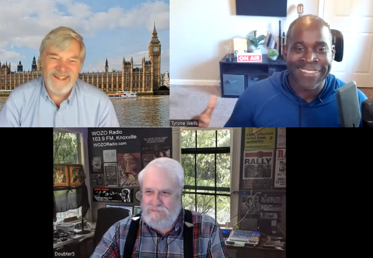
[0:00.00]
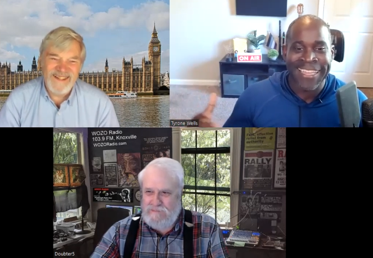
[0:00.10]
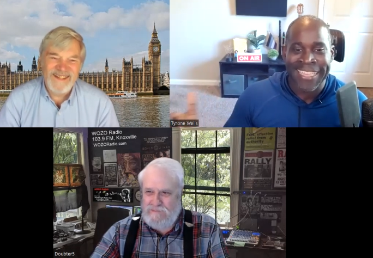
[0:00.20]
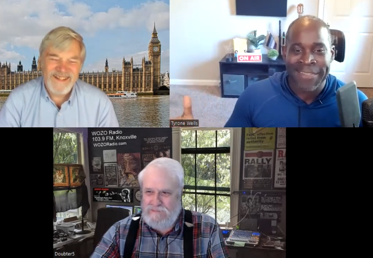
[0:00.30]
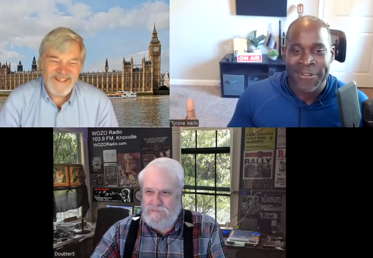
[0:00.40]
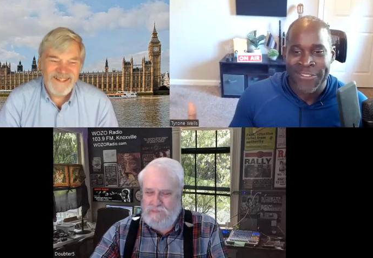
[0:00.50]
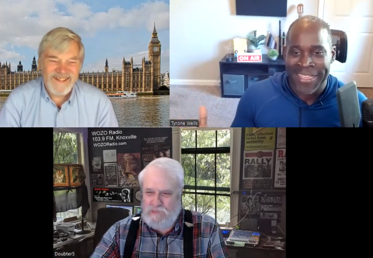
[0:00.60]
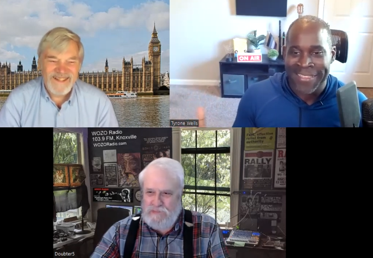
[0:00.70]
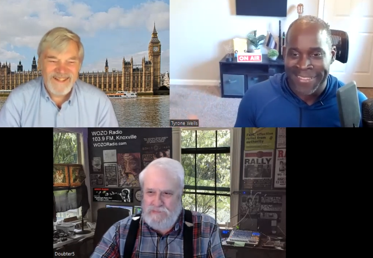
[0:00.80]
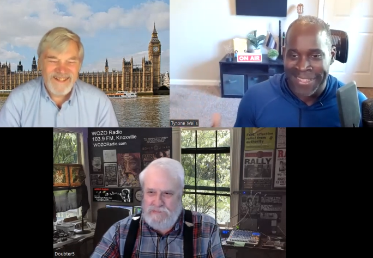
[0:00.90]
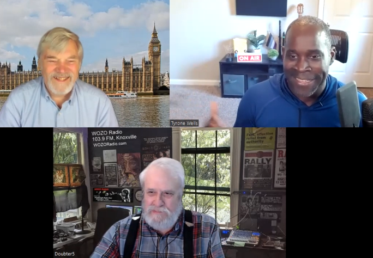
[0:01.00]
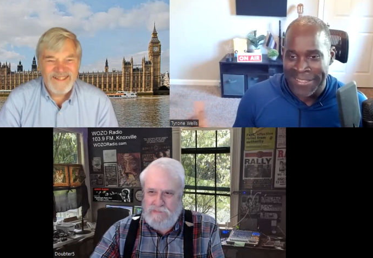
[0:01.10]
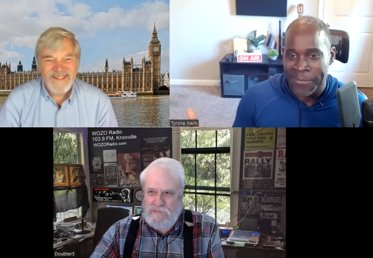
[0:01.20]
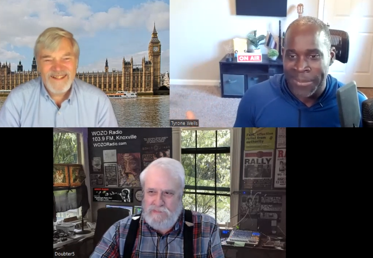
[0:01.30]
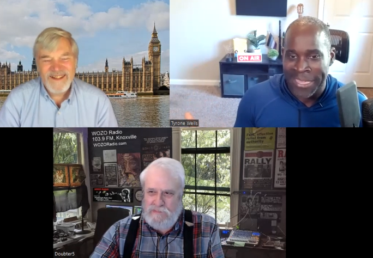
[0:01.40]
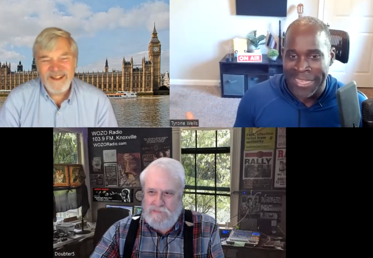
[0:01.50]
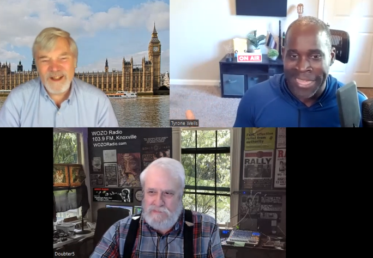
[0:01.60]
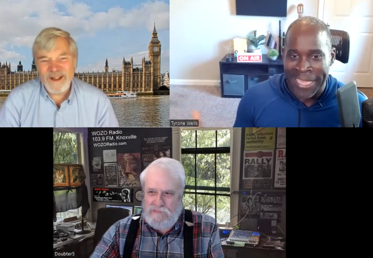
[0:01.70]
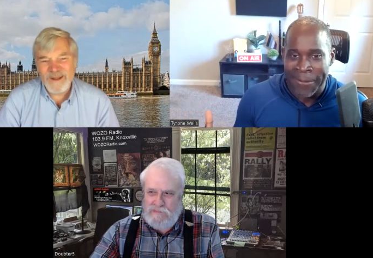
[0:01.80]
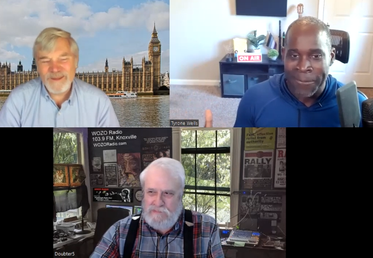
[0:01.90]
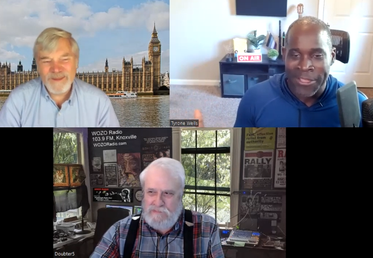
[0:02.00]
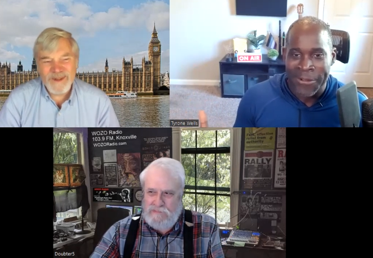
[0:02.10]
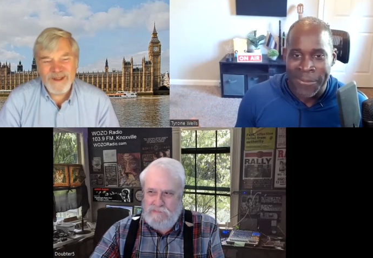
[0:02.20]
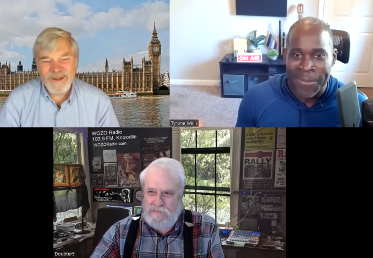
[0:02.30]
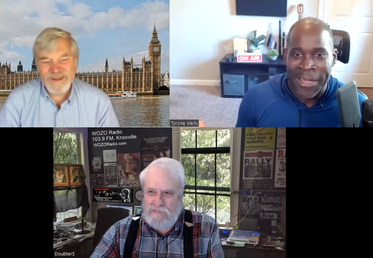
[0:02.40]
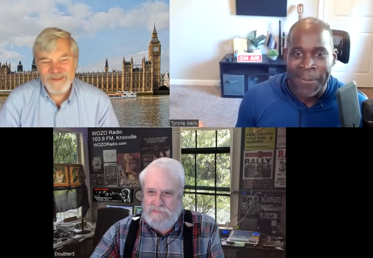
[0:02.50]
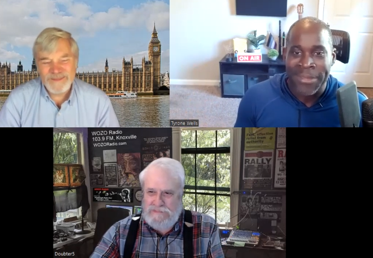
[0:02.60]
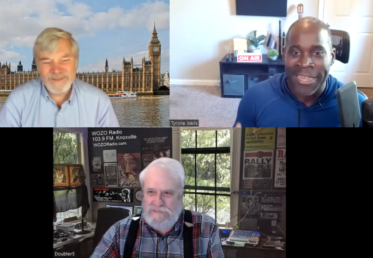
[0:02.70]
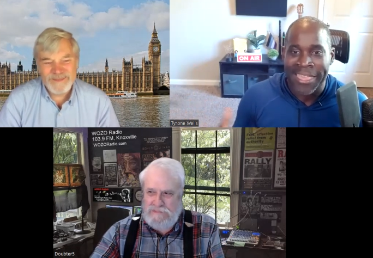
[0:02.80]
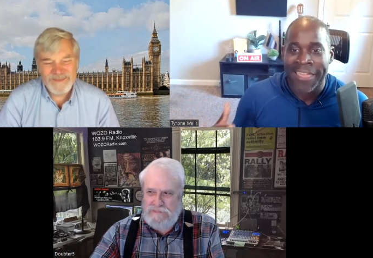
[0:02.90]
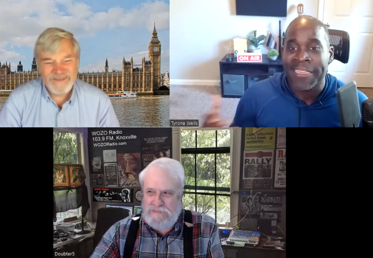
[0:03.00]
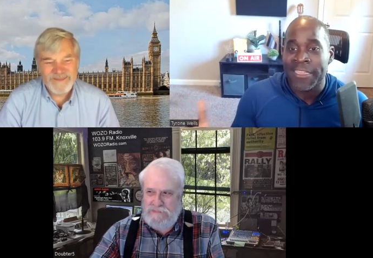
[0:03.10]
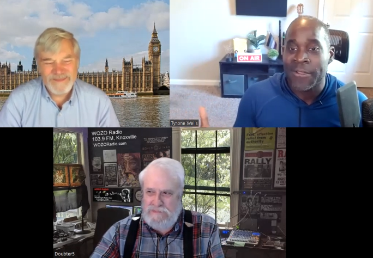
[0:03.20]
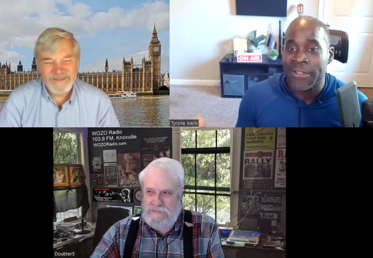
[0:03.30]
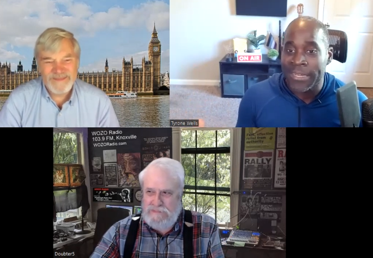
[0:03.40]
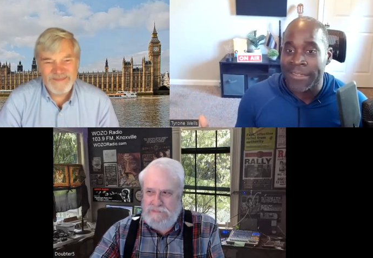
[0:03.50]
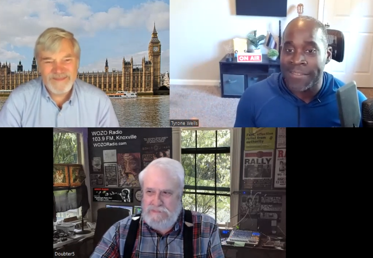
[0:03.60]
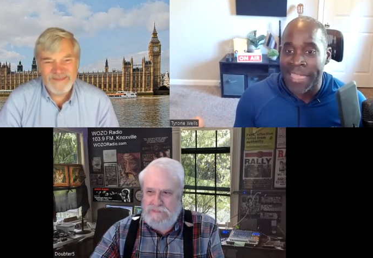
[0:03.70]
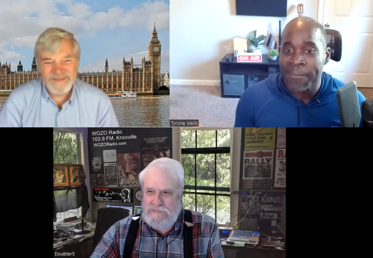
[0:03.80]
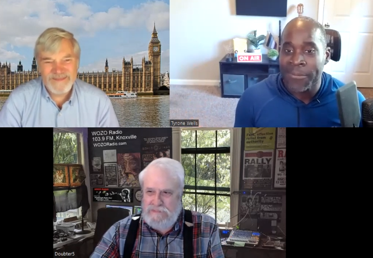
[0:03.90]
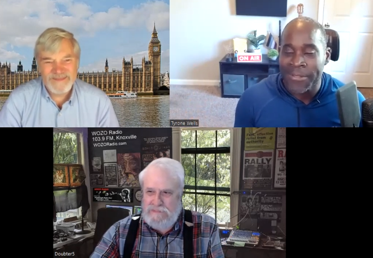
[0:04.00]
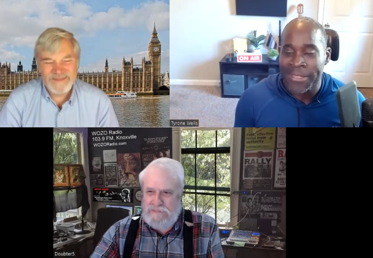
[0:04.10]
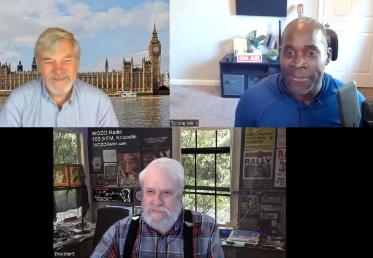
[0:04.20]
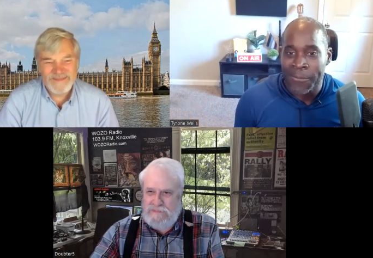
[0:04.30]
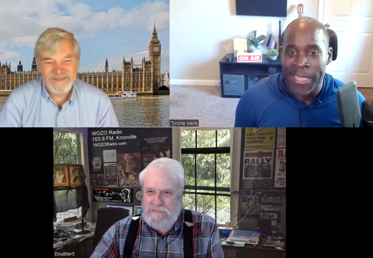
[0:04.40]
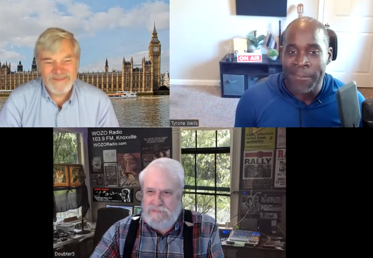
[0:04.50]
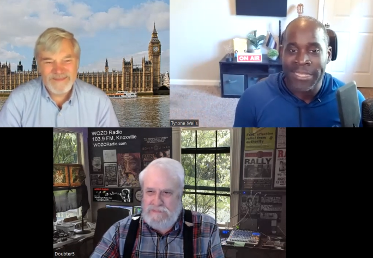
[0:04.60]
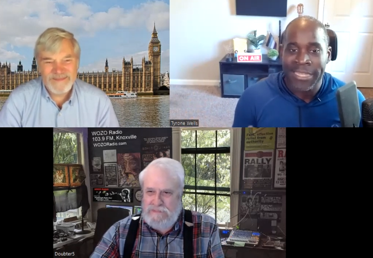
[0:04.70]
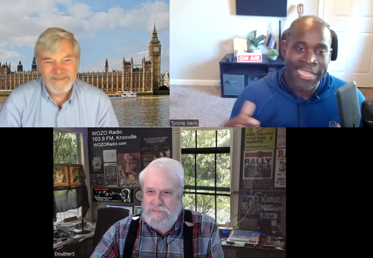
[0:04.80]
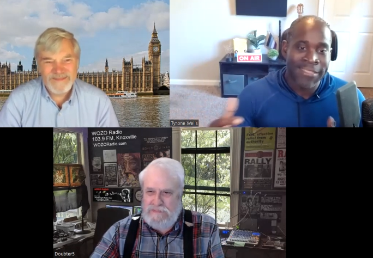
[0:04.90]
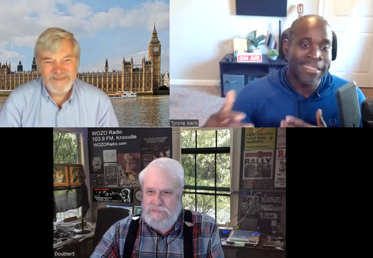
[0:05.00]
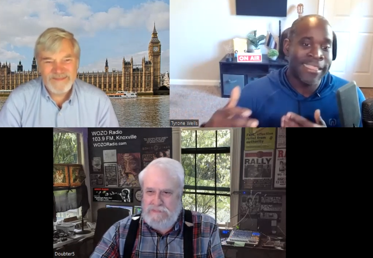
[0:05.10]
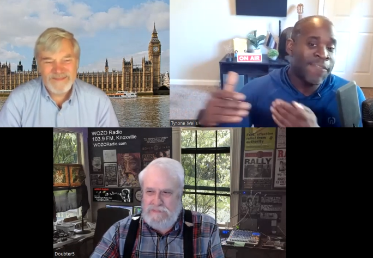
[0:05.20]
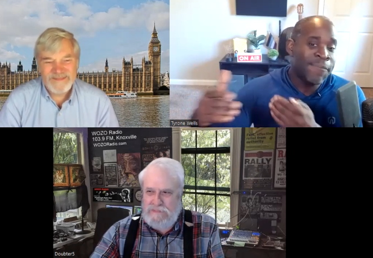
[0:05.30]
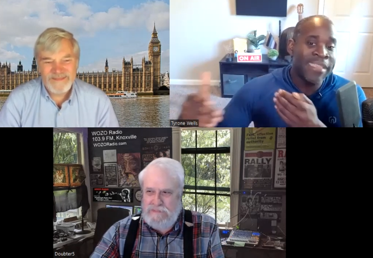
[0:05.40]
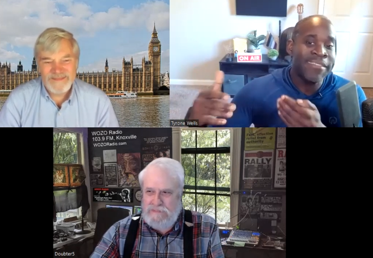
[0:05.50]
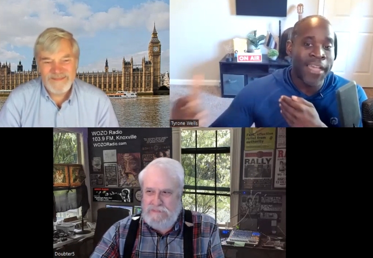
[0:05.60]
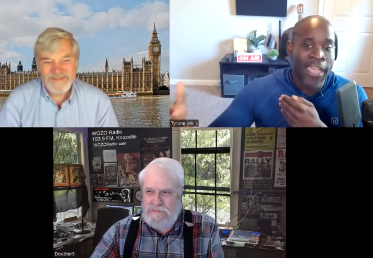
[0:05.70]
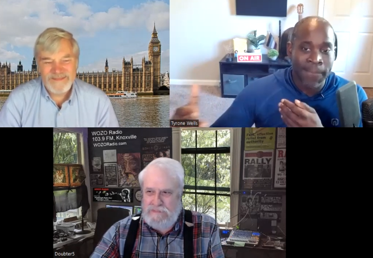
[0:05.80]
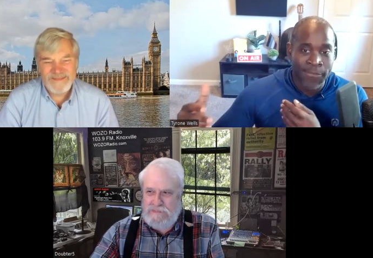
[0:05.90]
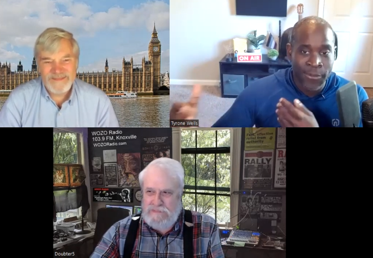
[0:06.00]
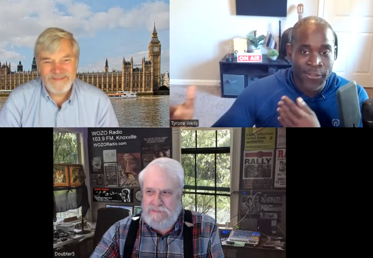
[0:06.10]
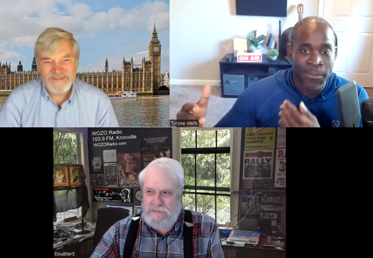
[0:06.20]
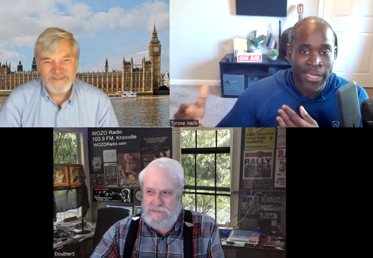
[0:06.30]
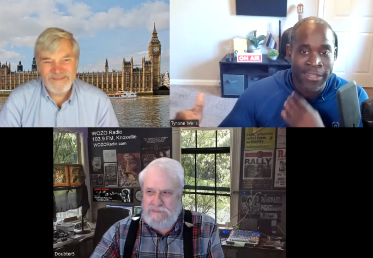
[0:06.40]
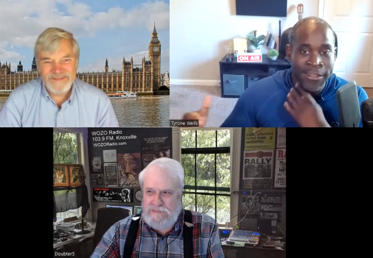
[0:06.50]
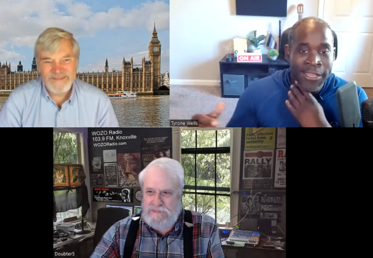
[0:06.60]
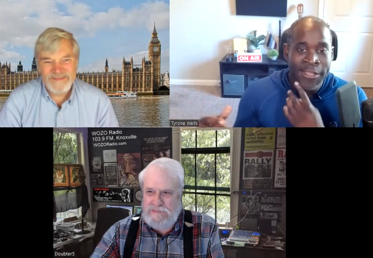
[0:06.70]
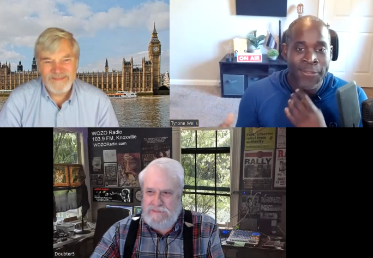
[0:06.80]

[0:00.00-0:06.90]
Speaker 1: until I give her a chance to explain yeah, what they you're about. But like, I think you're a good example either way. But like, give me time to explain.